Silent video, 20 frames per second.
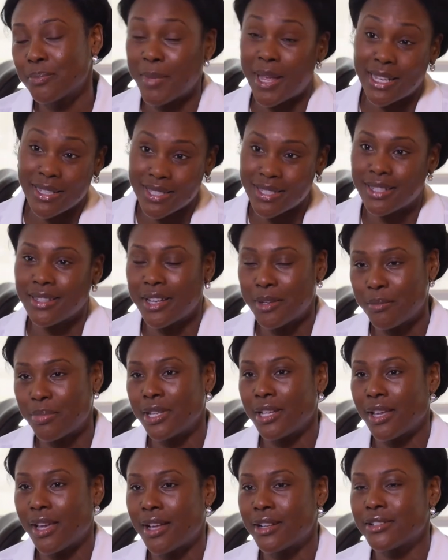medicine and
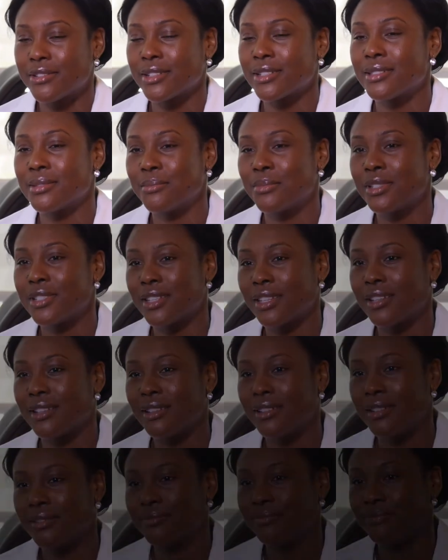pediatrics in particular.